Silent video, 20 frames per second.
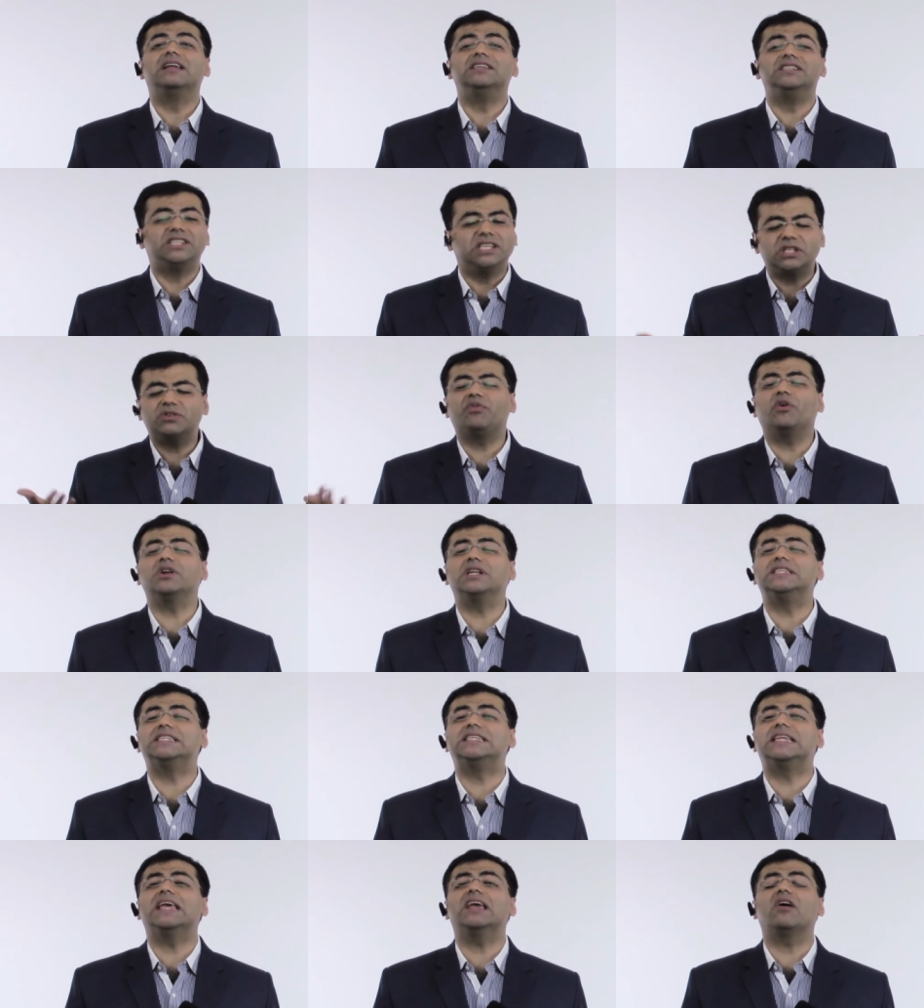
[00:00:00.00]
just for the
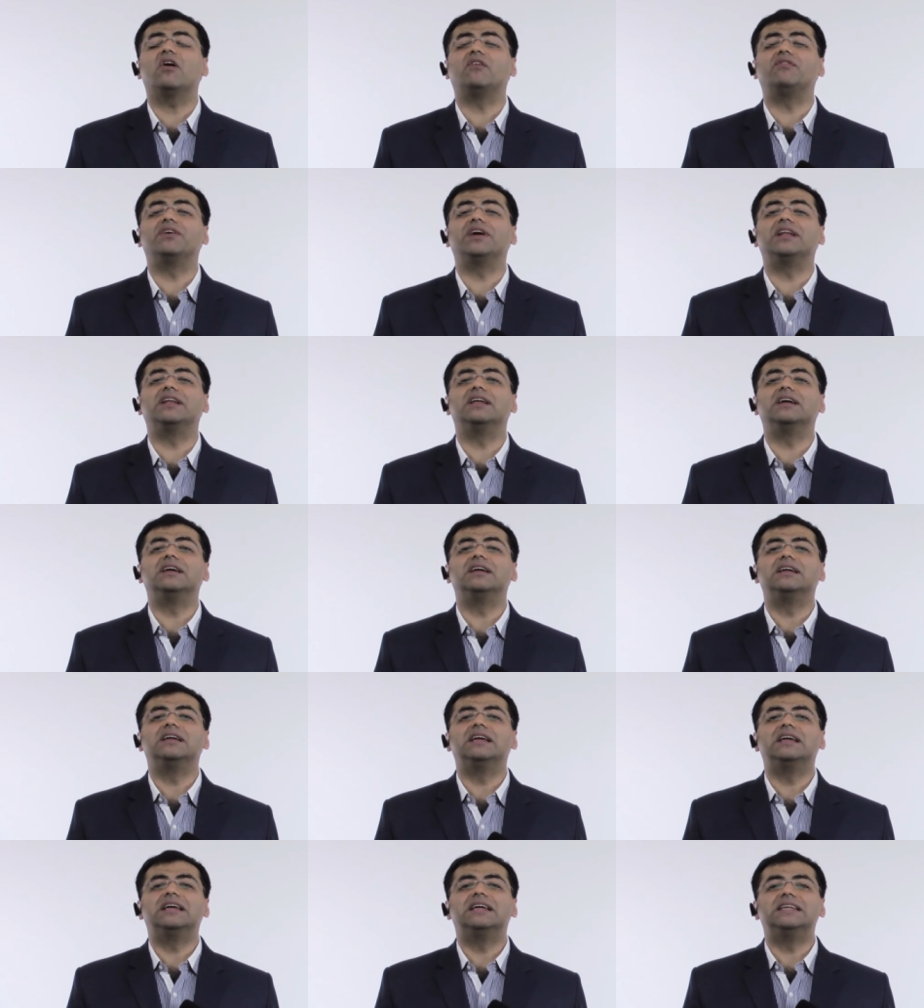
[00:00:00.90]
sake of it
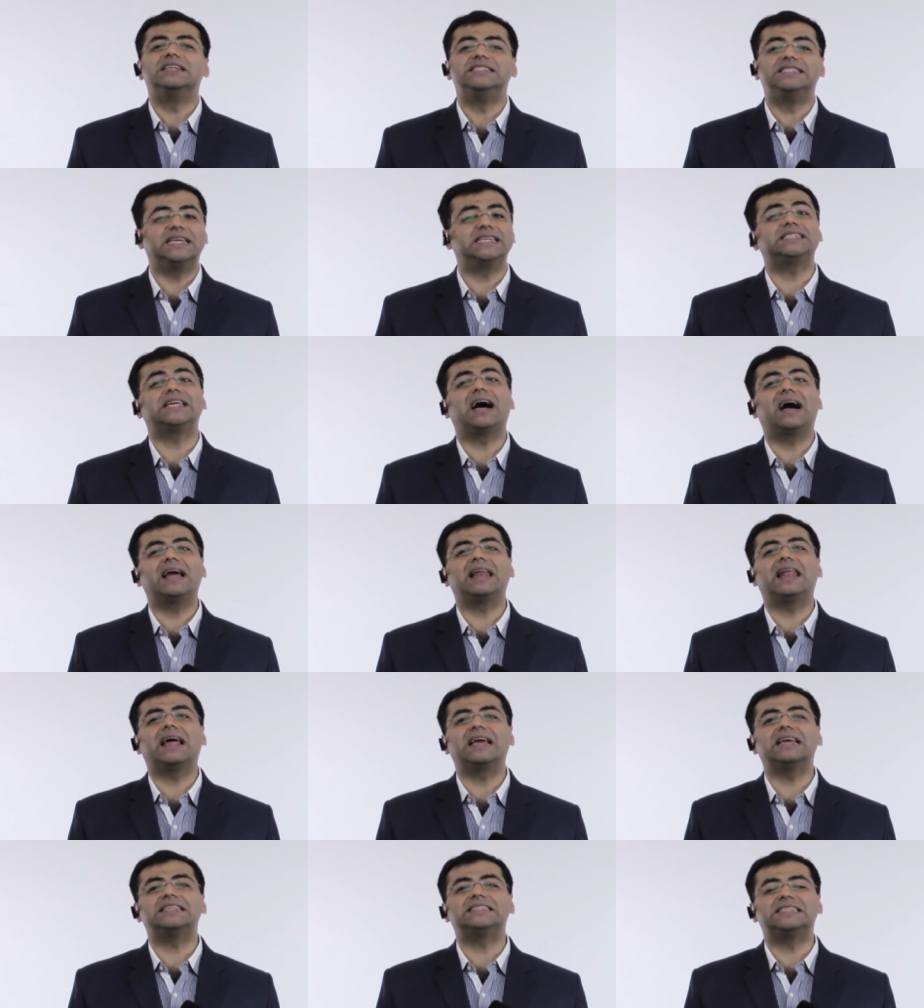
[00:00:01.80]
just
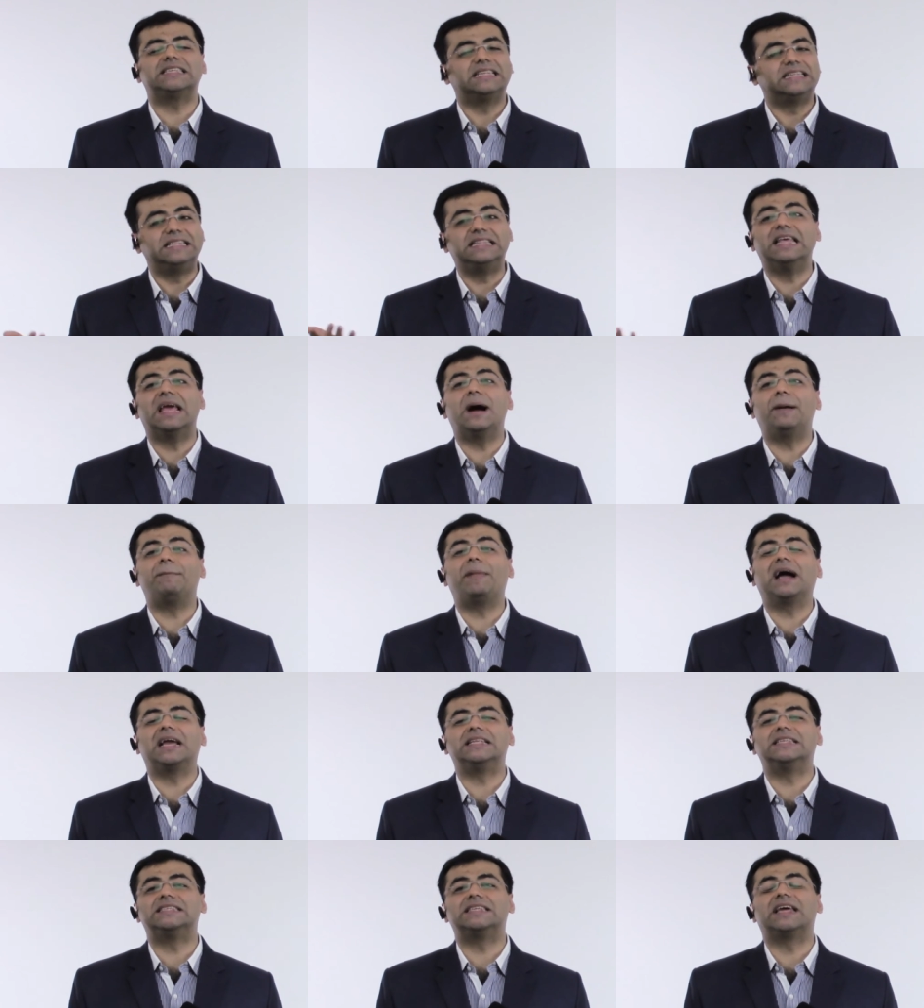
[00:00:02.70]
highlights their
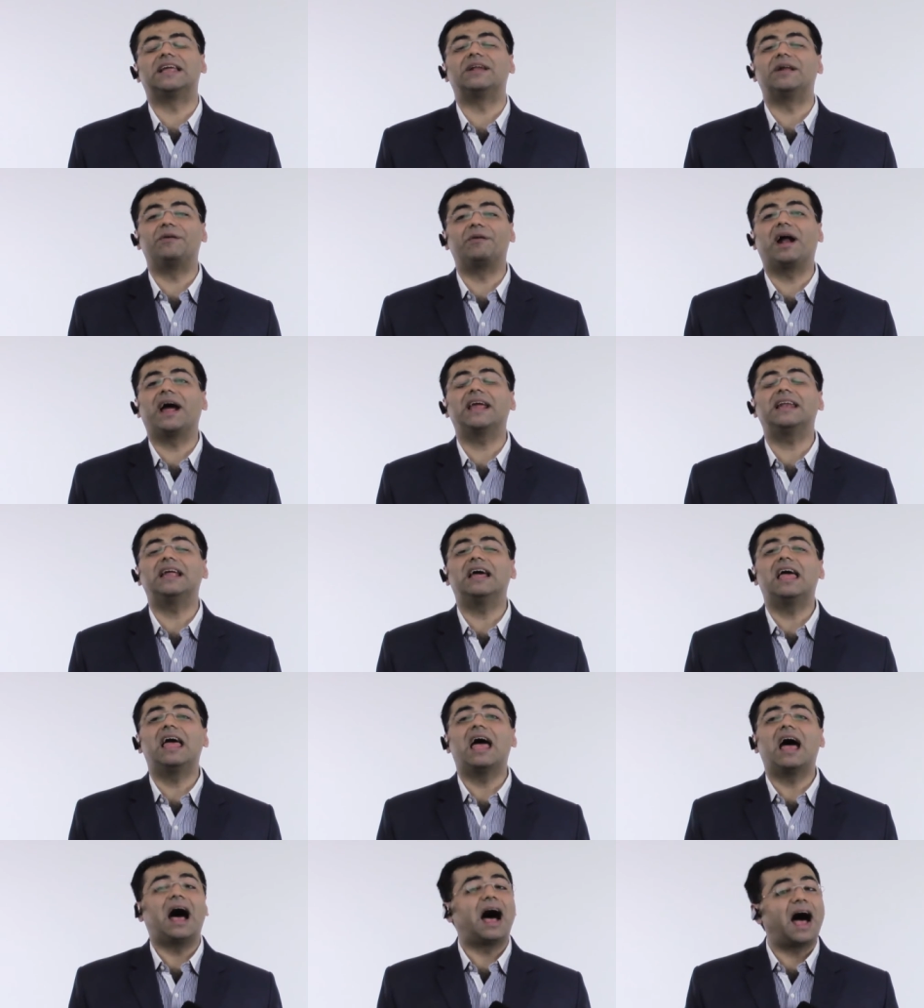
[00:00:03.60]
mindset, right?
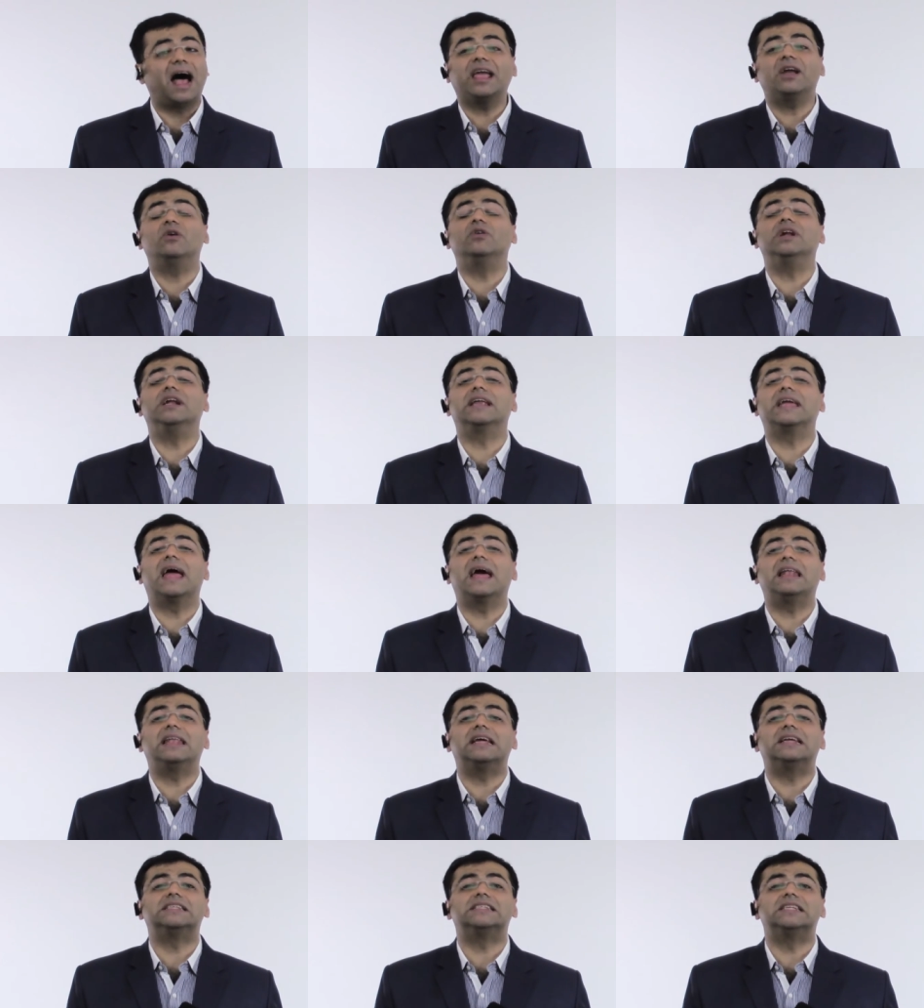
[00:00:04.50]
I couldn't care
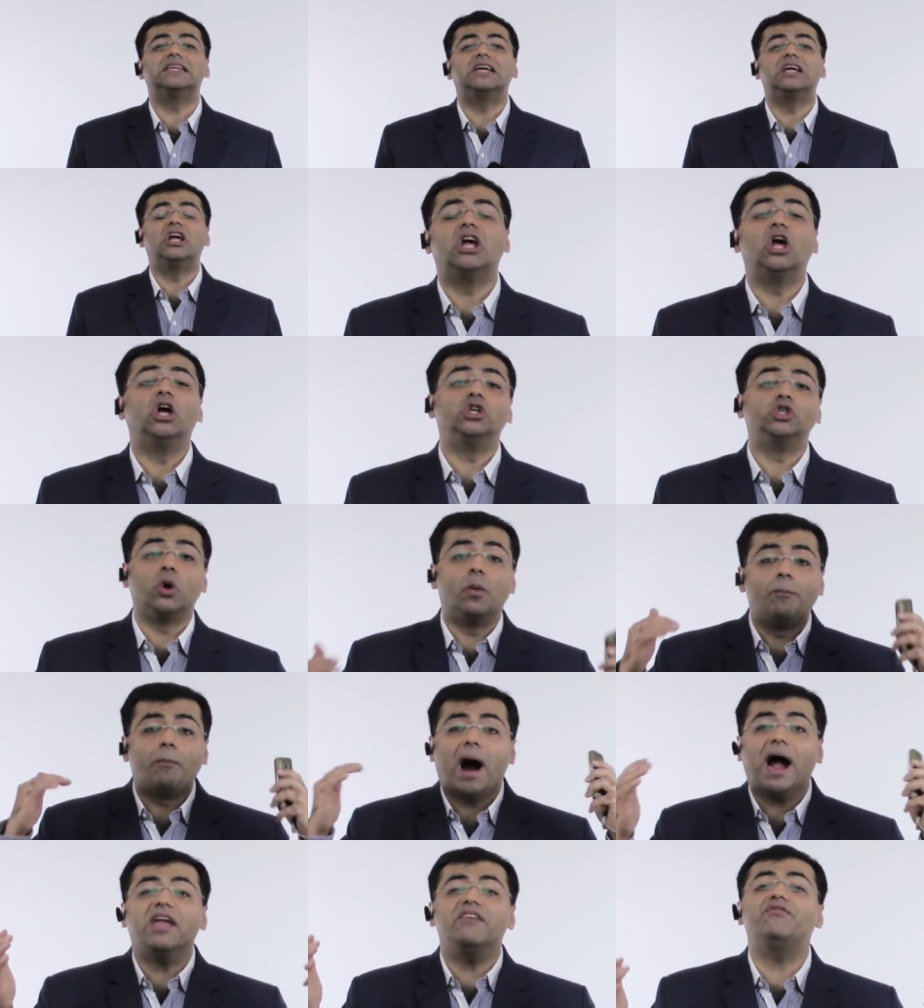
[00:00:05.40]
less. So
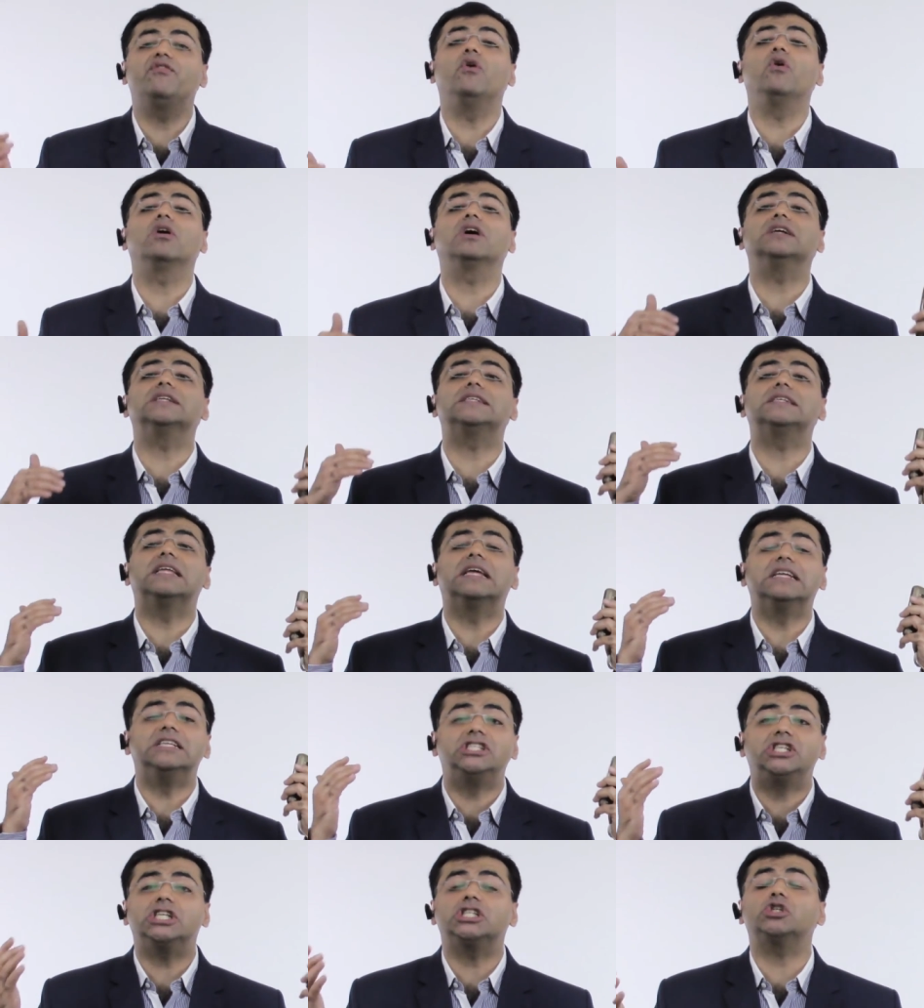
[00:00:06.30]
my
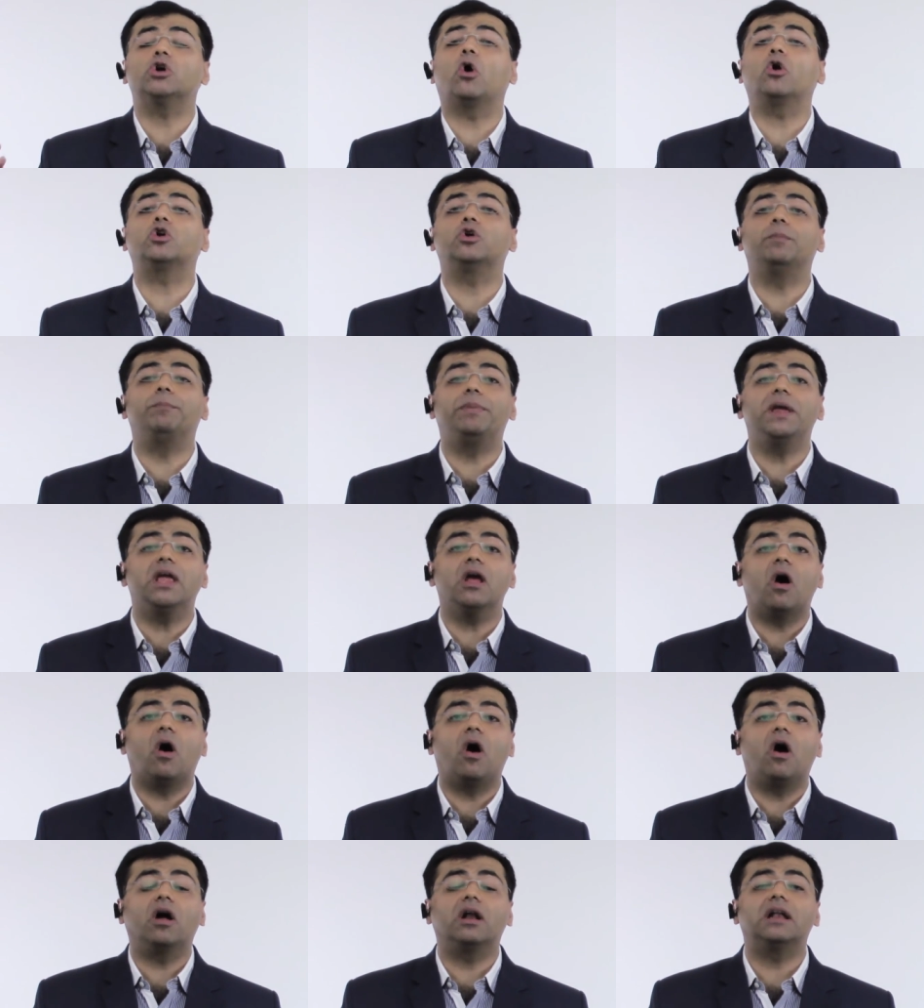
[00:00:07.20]
focus just ought to
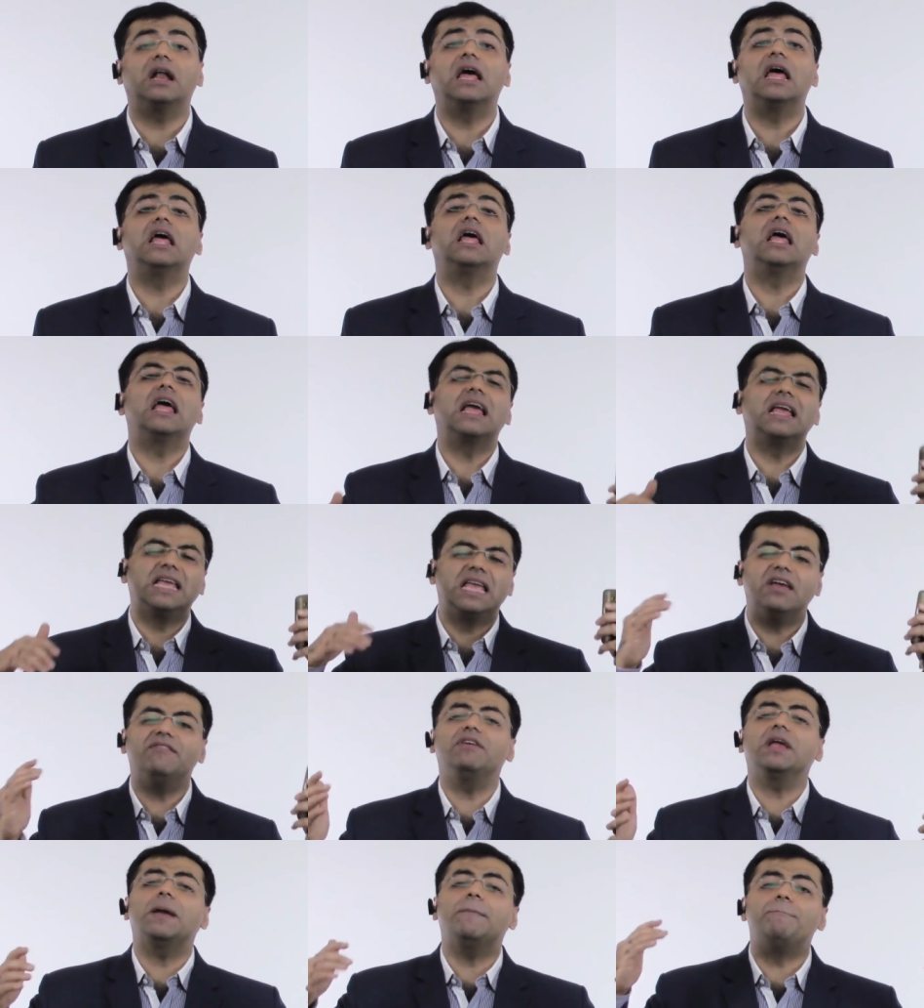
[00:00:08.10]
be on
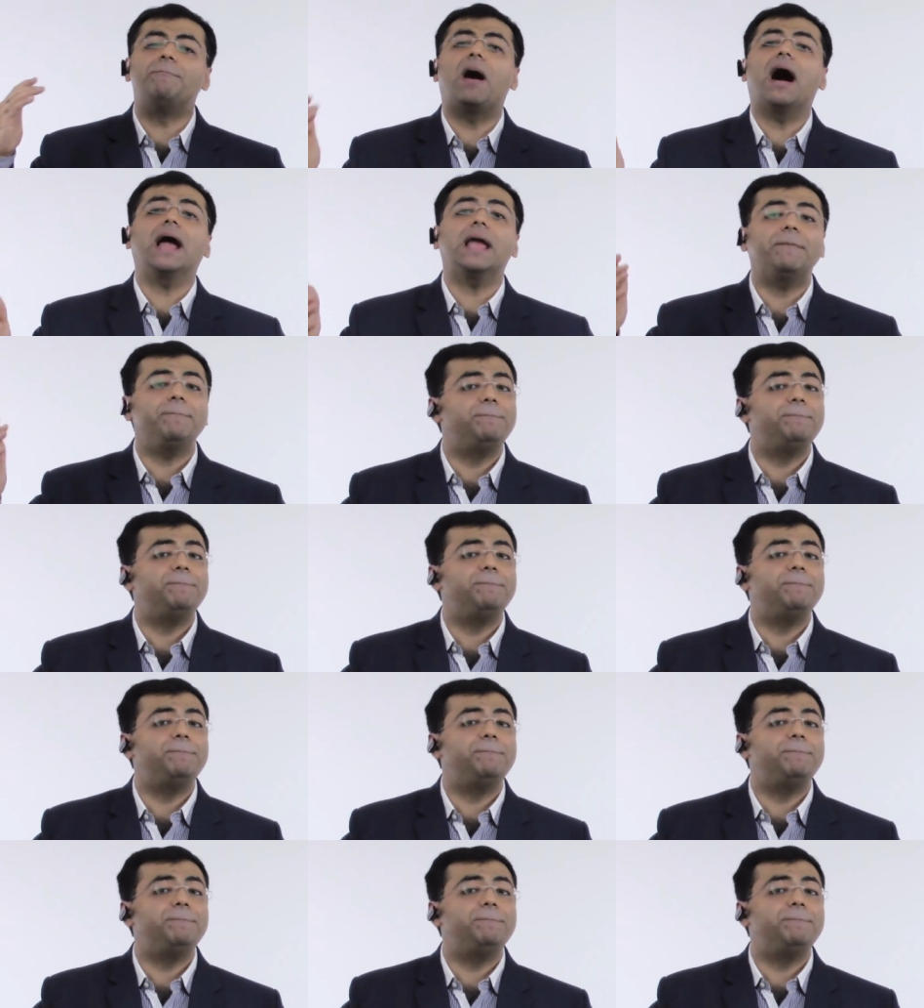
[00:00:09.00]
giving my